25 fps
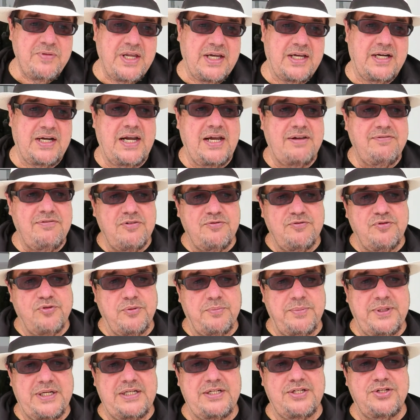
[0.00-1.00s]
And heaven
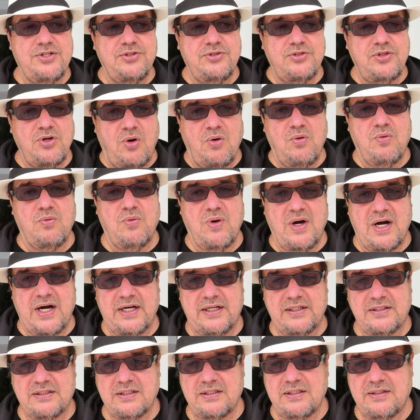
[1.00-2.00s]
forbid you don't
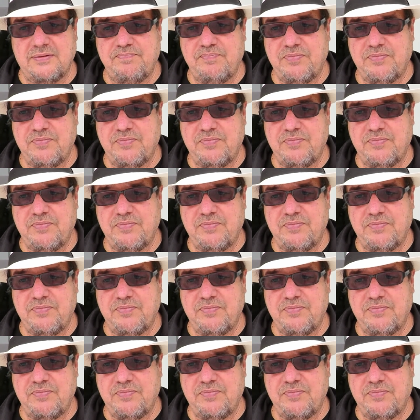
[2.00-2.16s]
want,